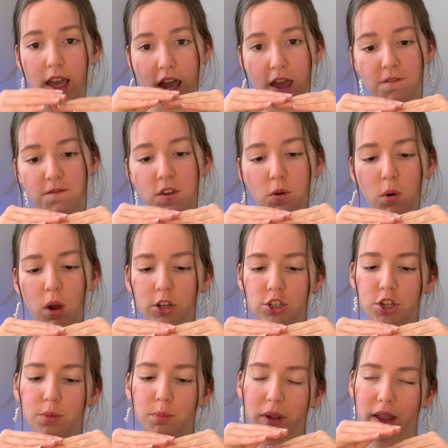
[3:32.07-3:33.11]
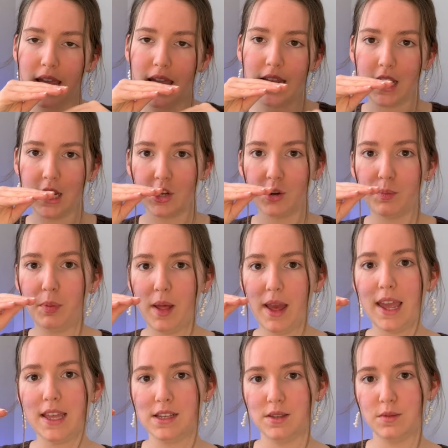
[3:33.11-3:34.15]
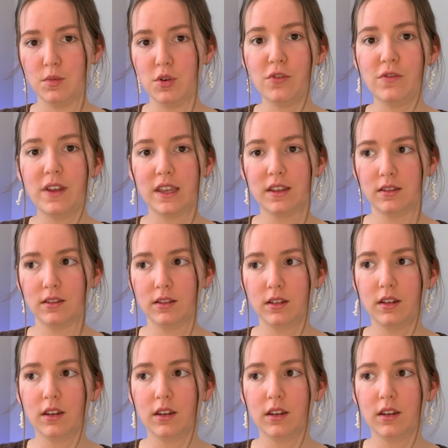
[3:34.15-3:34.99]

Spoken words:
If you watch your plant and your plant is moving,